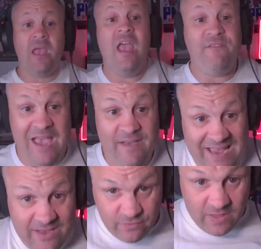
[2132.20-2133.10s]
If you have
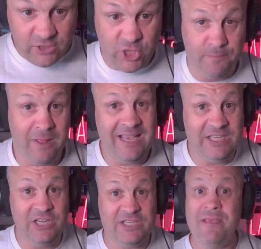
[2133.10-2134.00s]
either of those 2 players
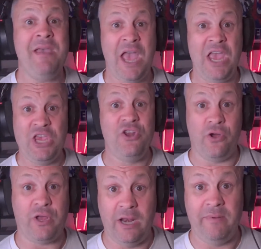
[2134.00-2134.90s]
in your team, you're
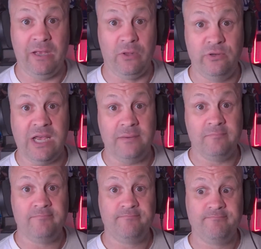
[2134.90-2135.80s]
not going to be a loser.
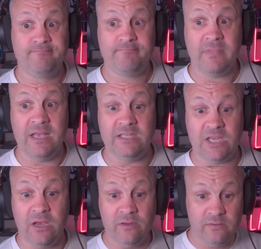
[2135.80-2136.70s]
And
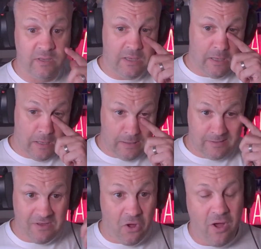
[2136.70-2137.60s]
so
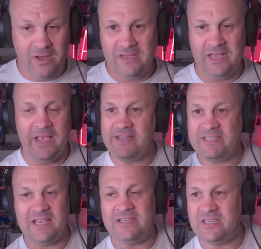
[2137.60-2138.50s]

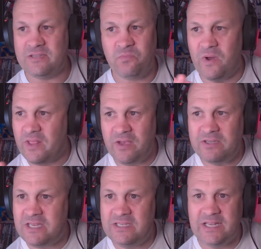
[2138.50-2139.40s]
It's just one of those
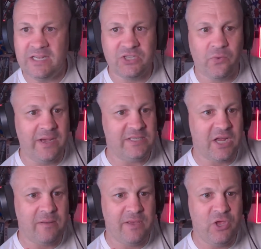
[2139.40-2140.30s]
things that it's always
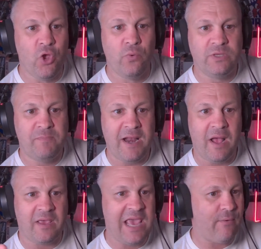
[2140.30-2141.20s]
going to be who was
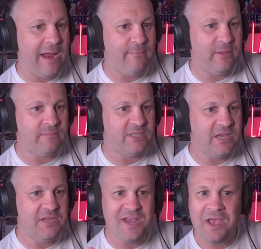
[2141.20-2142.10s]
better, Gary Ablett
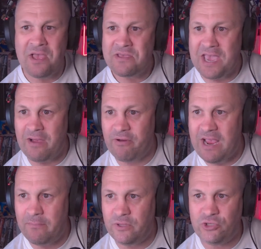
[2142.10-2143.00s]
Senior, Gary
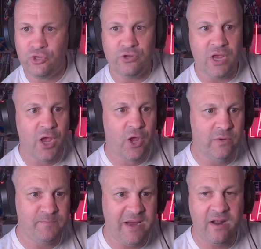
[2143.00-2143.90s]
Ablett Junior. Who
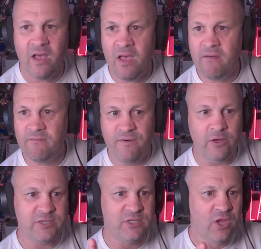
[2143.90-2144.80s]
was better,
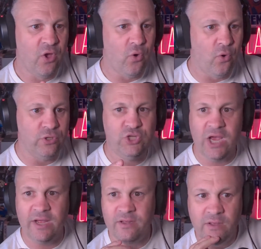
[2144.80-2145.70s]
Voss or Judd?